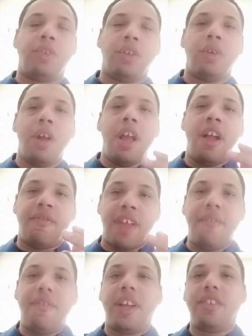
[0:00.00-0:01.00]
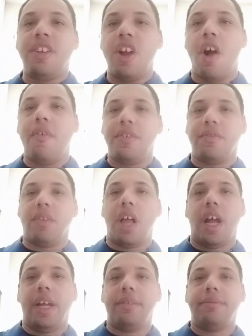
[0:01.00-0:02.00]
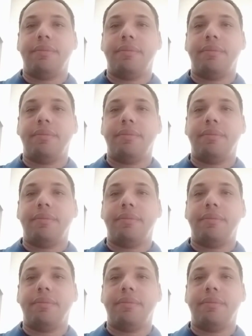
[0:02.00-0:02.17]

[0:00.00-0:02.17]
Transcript: So if they fix the offensive line,